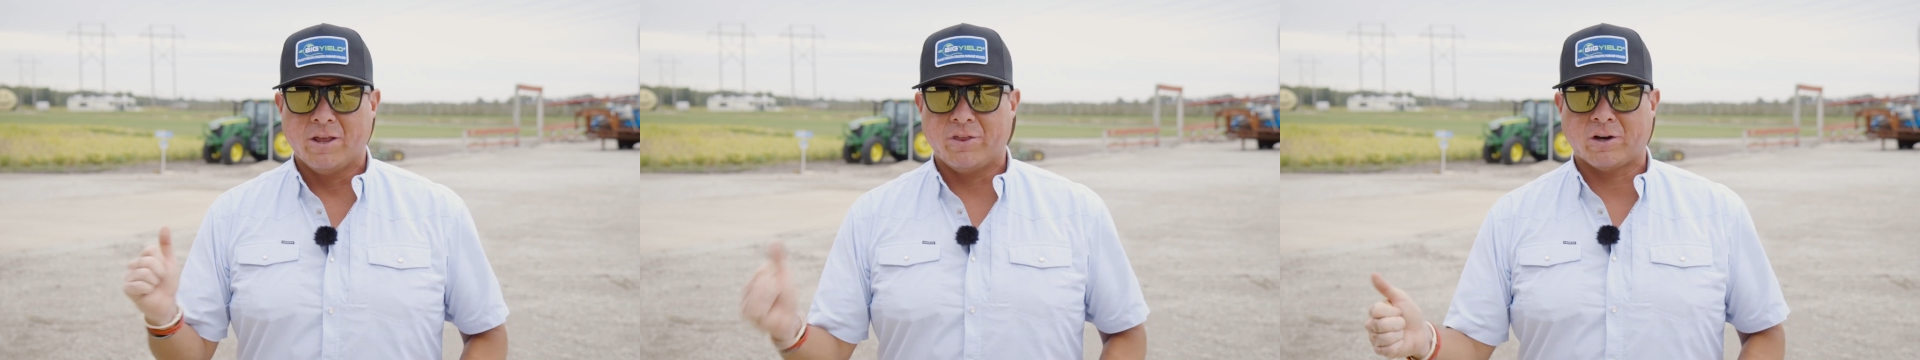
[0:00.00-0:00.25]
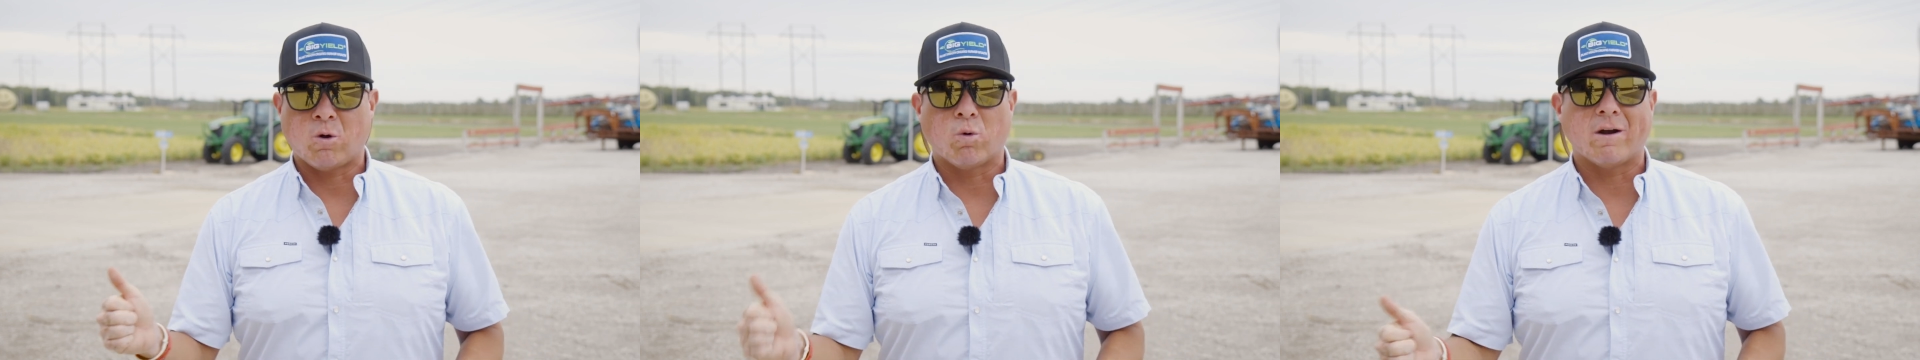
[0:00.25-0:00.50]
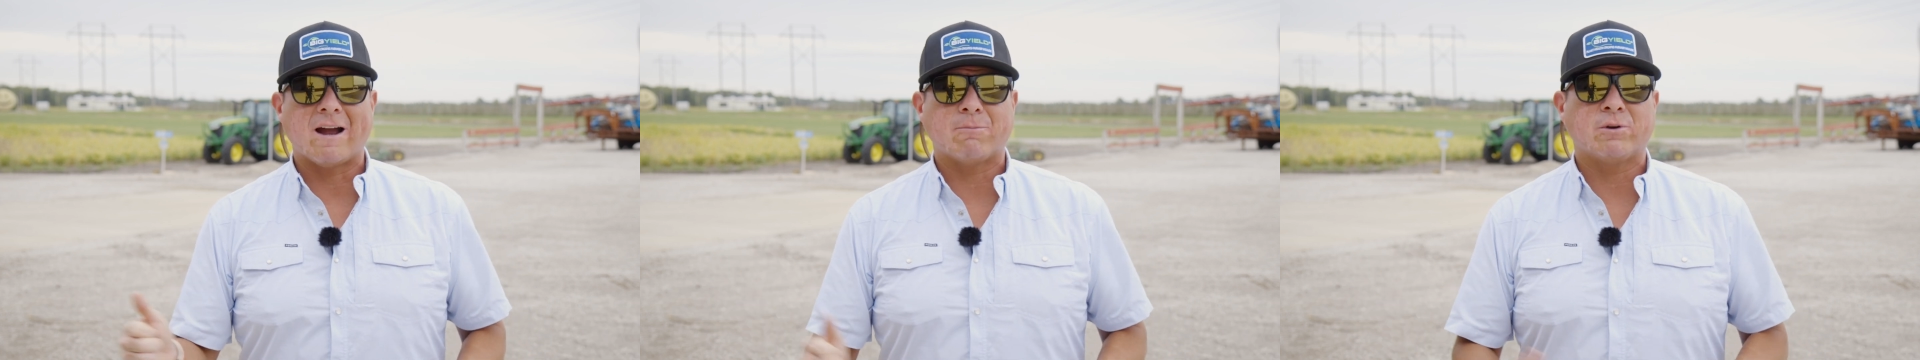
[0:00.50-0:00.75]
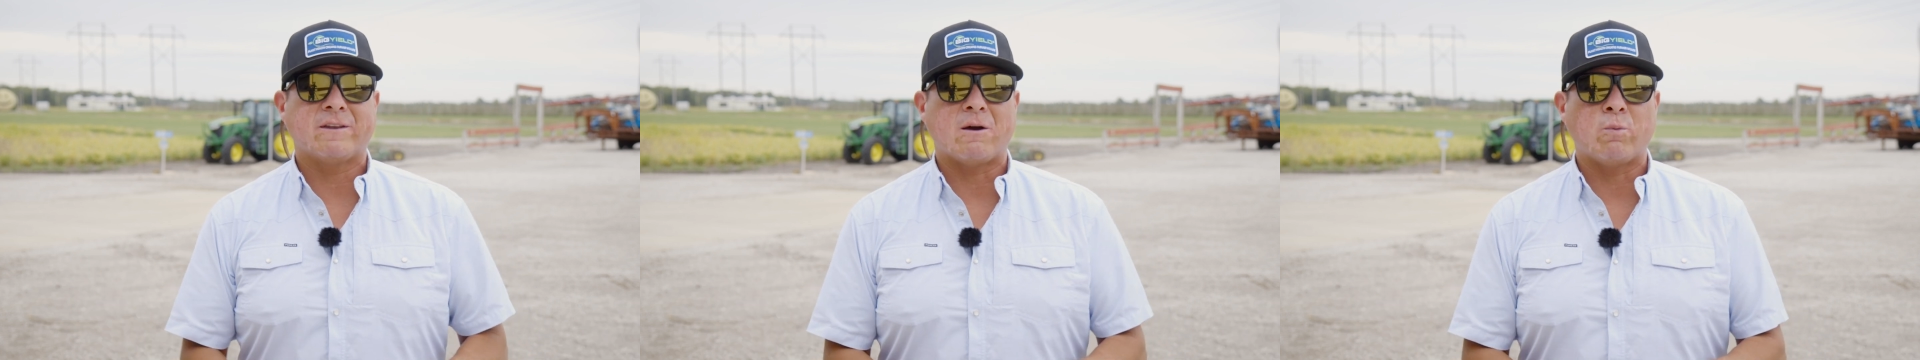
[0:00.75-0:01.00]
The corn
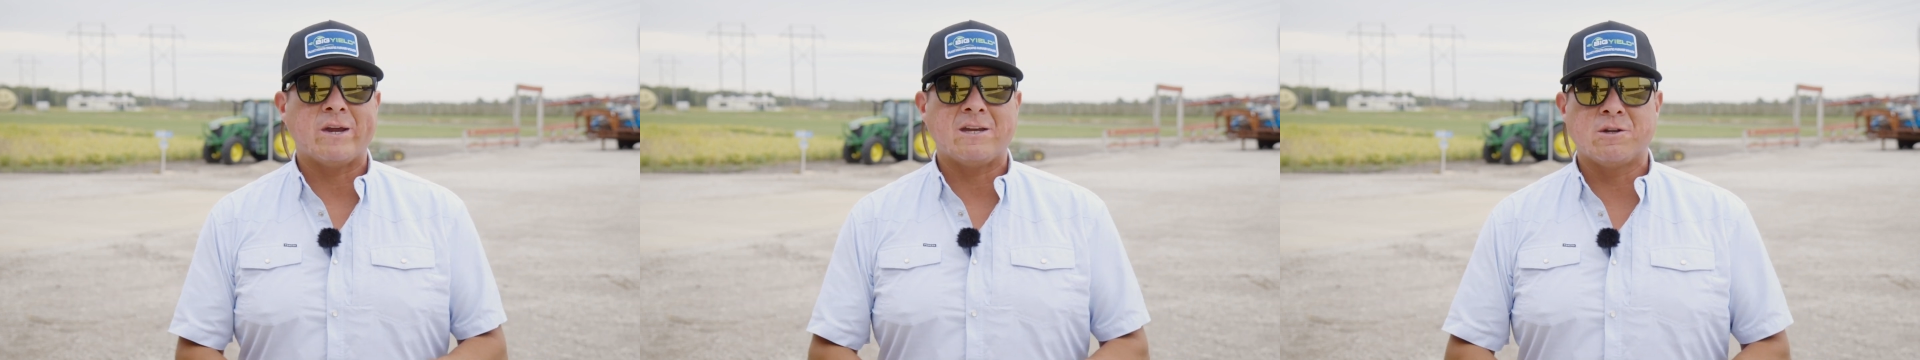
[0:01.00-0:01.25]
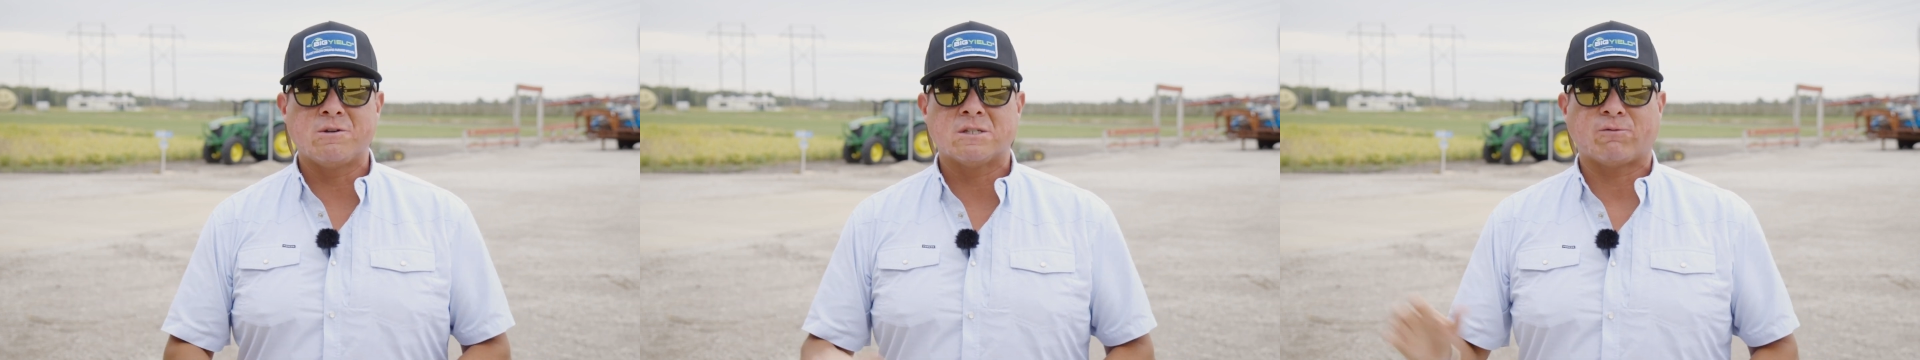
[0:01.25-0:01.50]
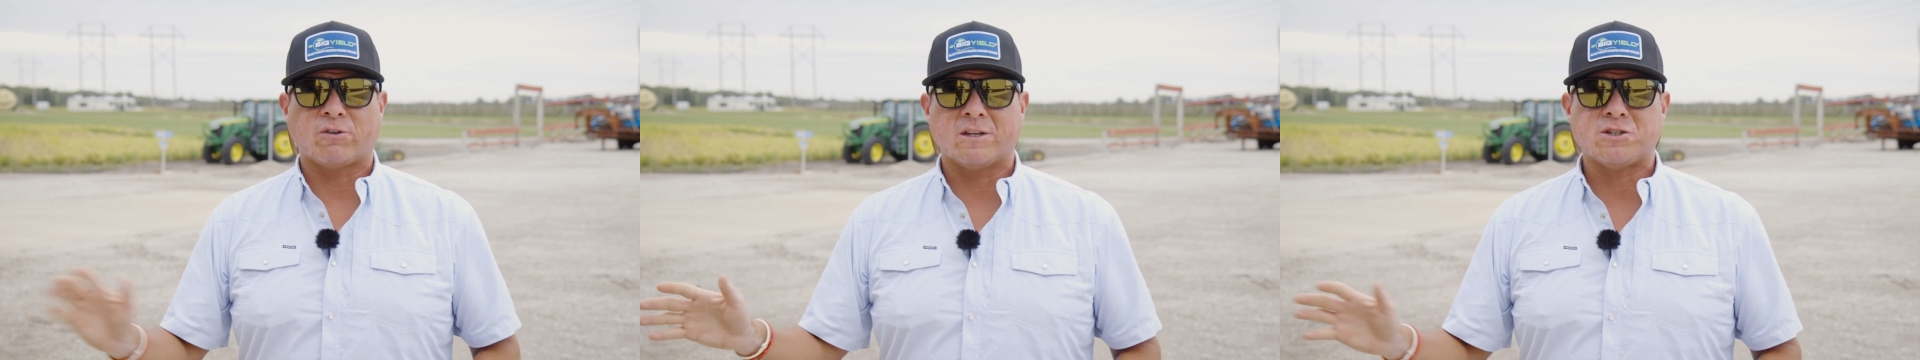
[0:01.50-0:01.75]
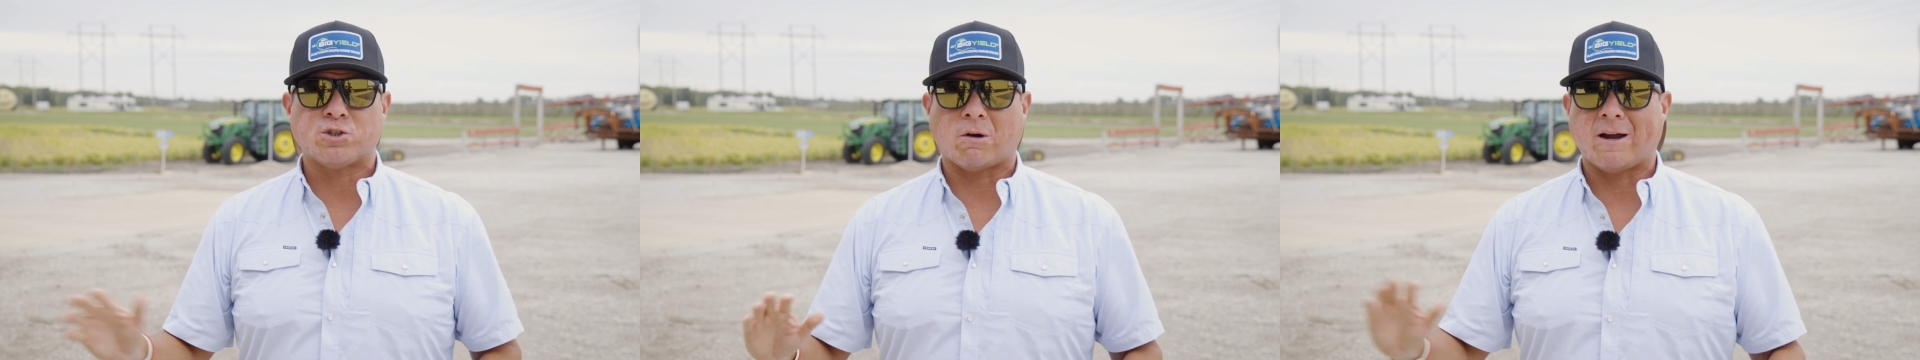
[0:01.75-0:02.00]
hybrid that we use for
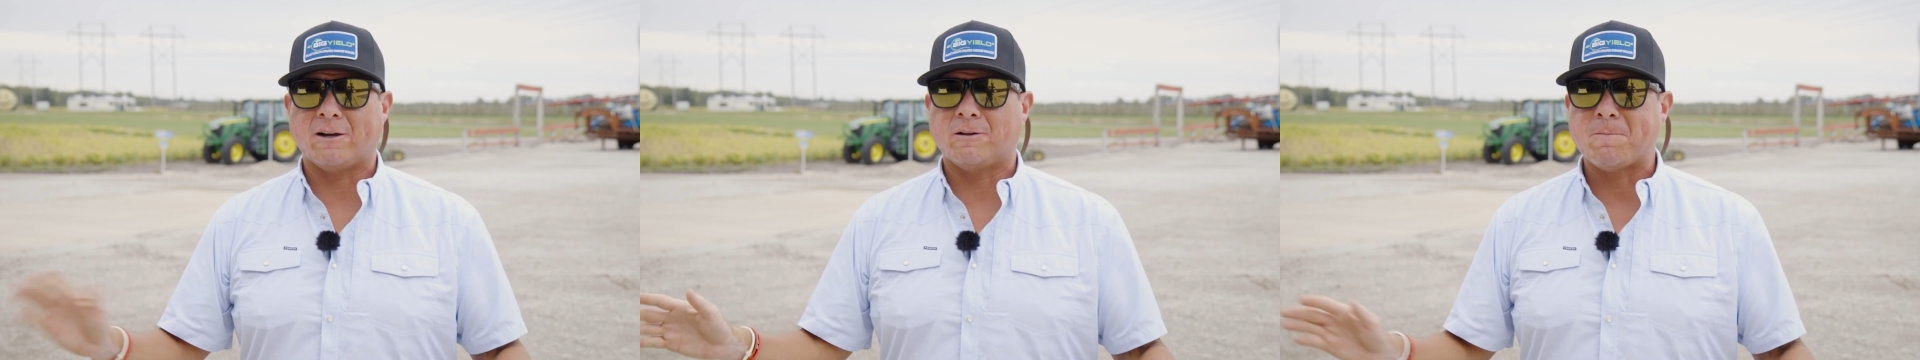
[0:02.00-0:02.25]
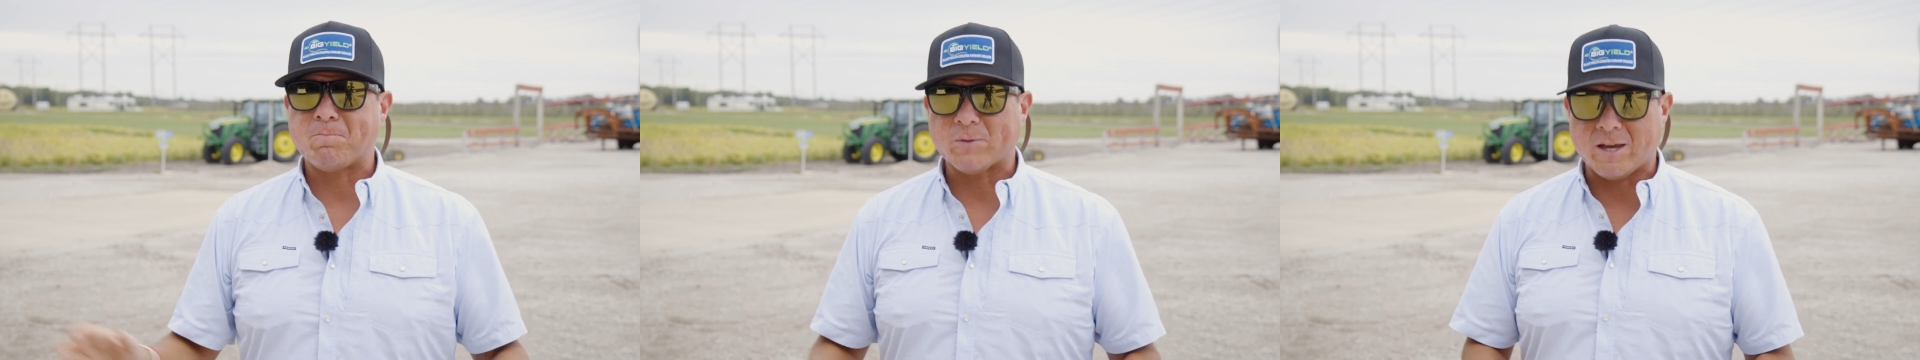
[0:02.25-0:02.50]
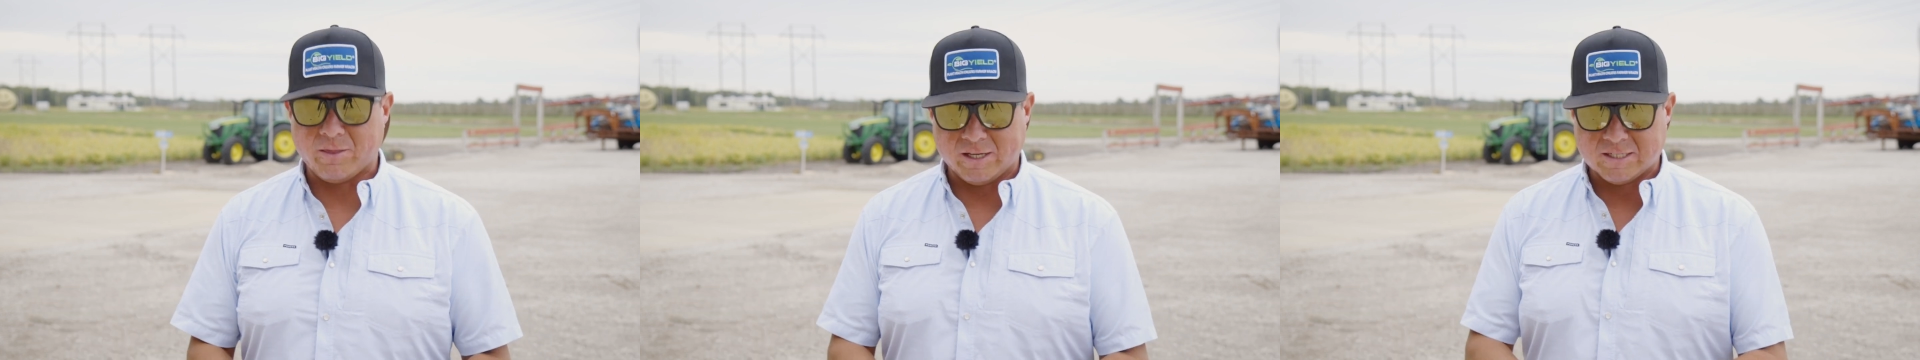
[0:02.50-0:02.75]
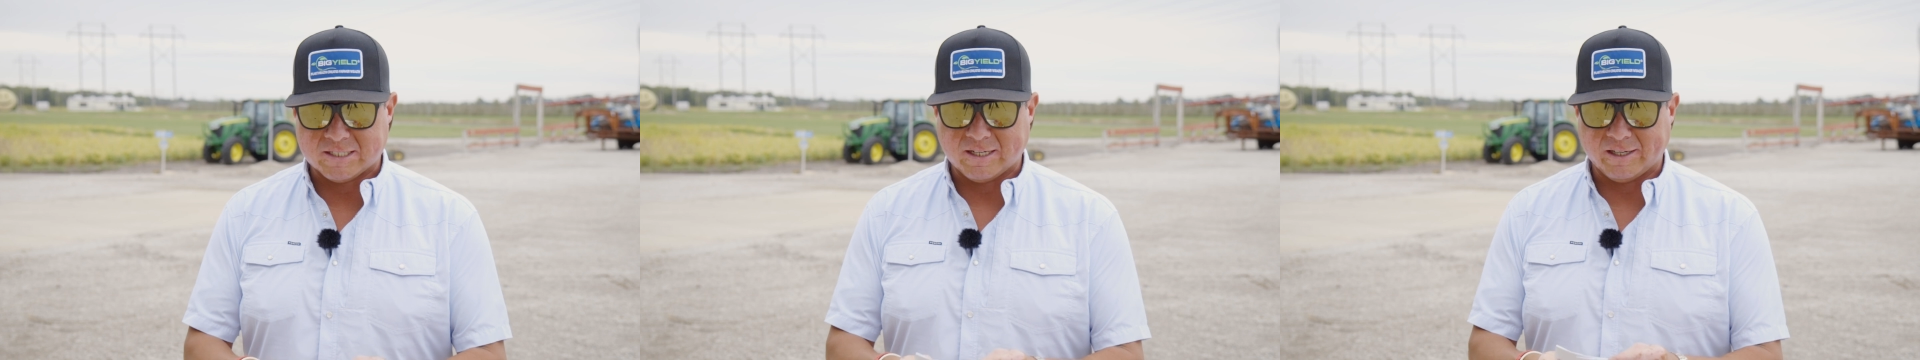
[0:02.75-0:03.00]
this trial and
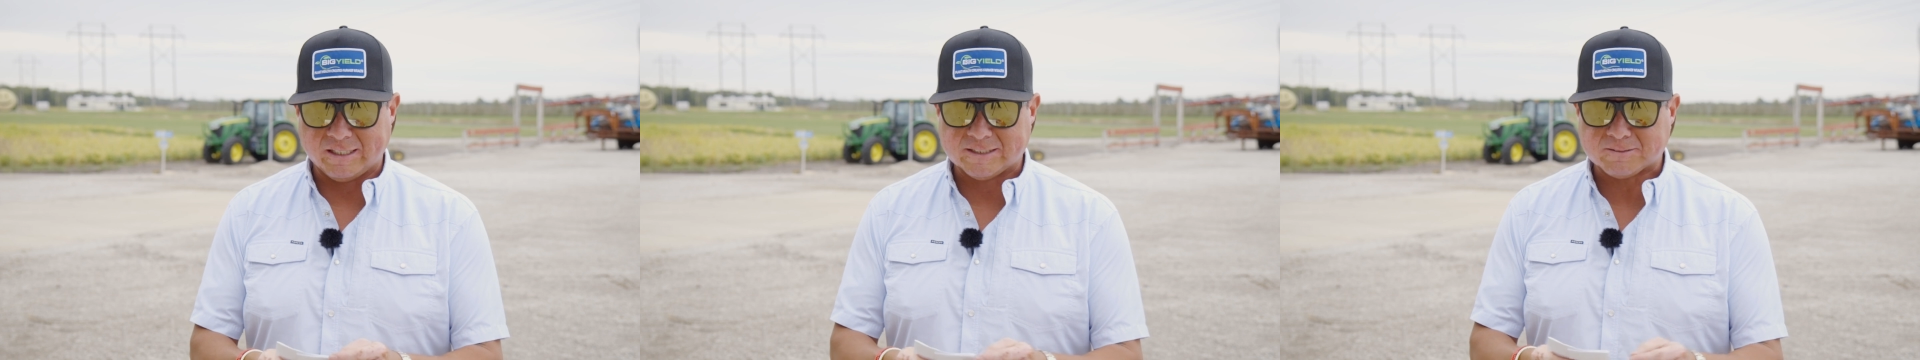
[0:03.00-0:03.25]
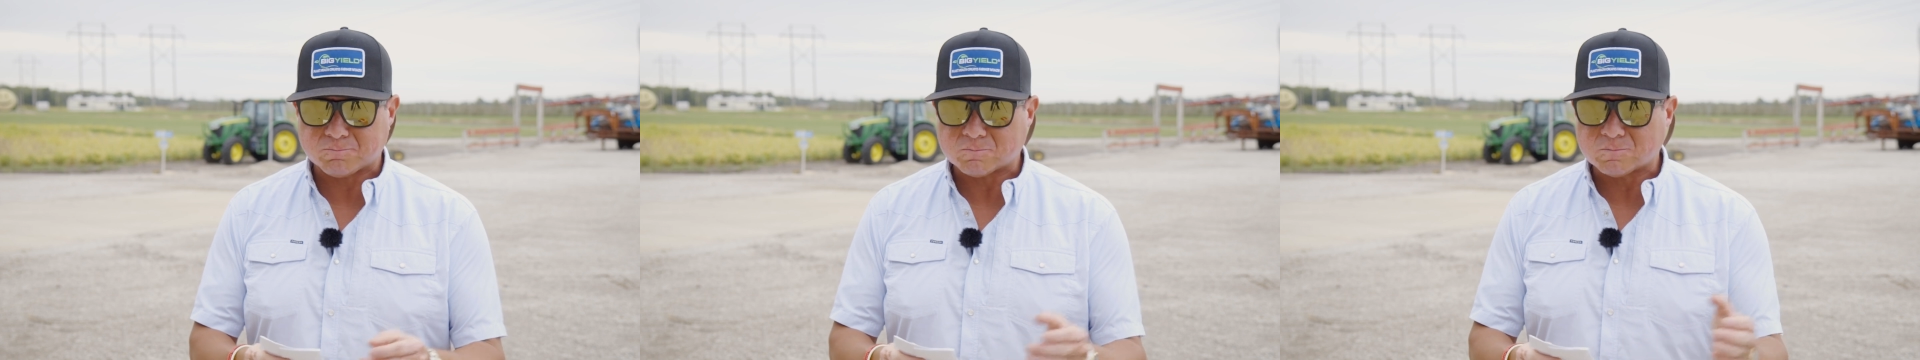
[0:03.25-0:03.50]
these studies